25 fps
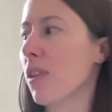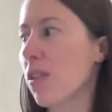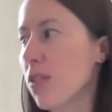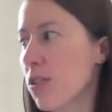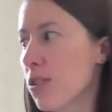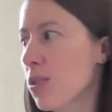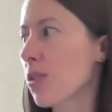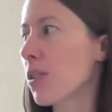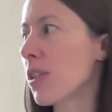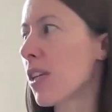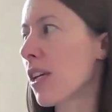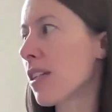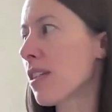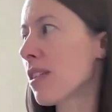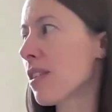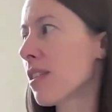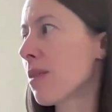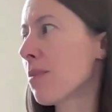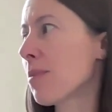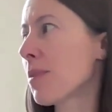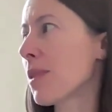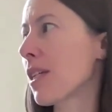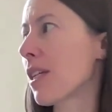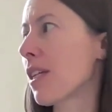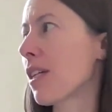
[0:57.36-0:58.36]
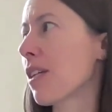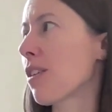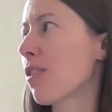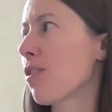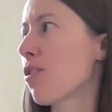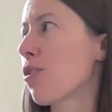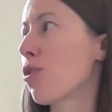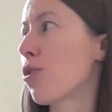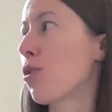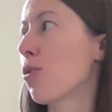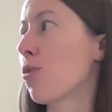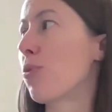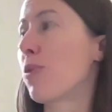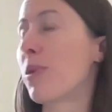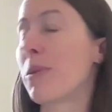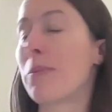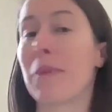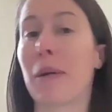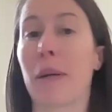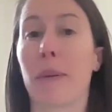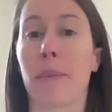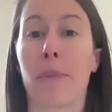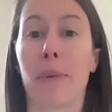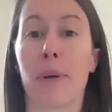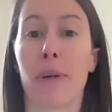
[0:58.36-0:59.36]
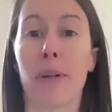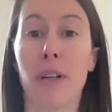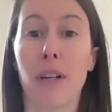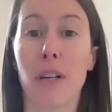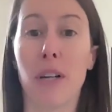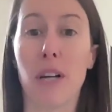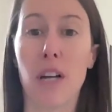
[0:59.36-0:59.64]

So that's something to remember.